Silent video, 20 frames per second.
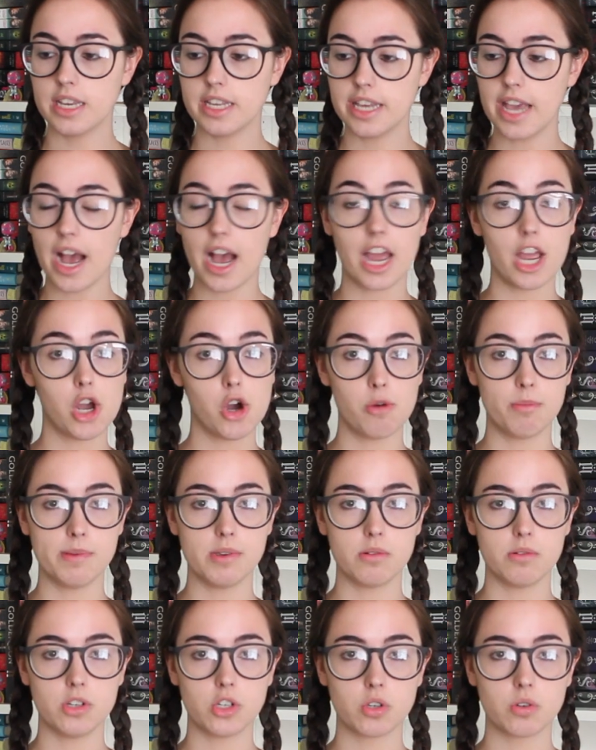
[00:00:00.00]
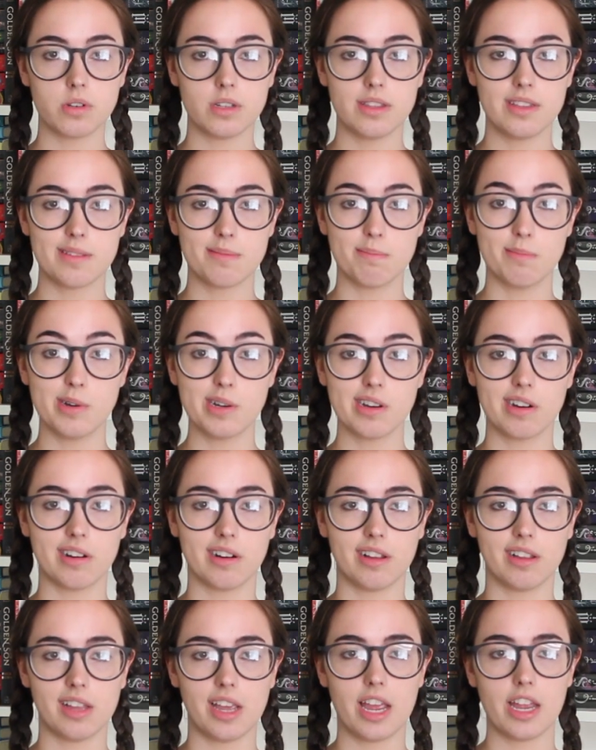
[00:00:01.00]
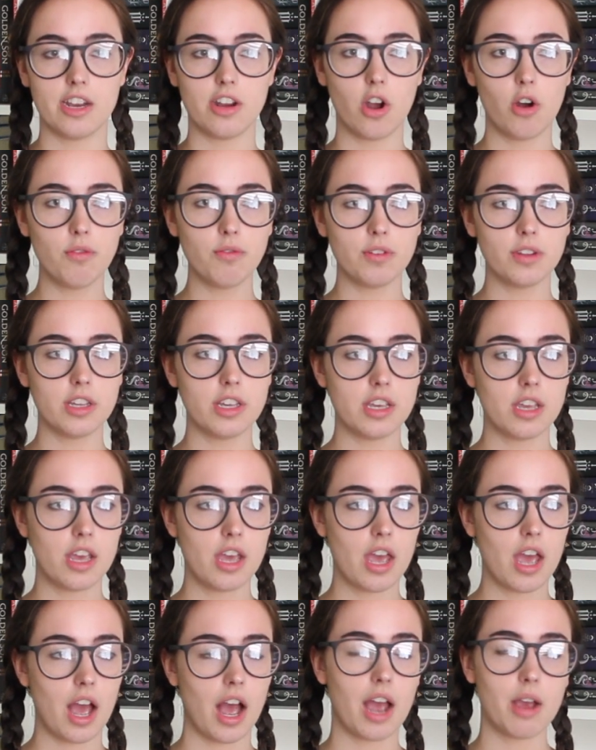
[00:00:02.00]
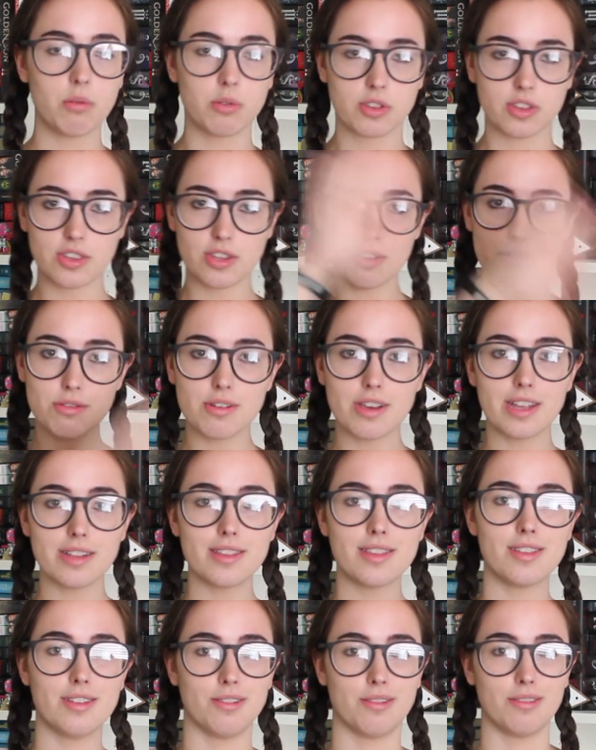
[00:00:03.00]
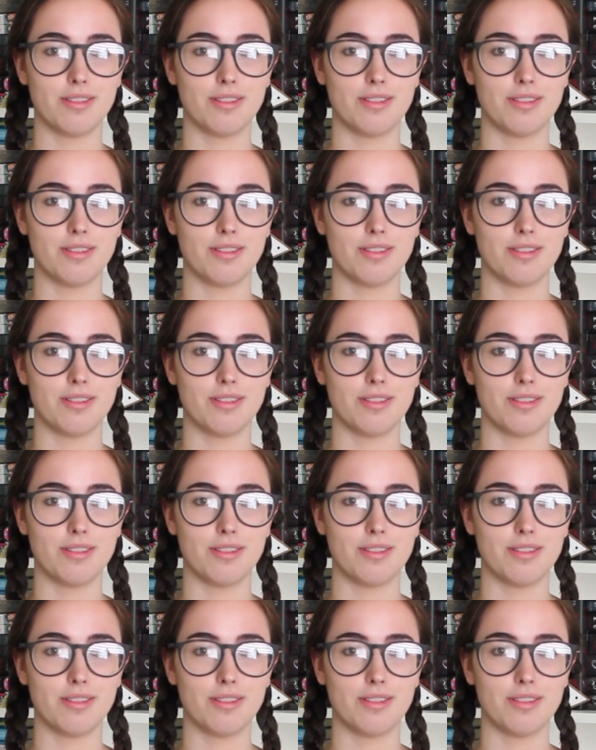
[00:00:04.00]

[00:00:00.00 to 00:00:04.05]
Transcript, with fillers: yeah, I hope you enjoyed this book haul, and hopefully I will see you again soon.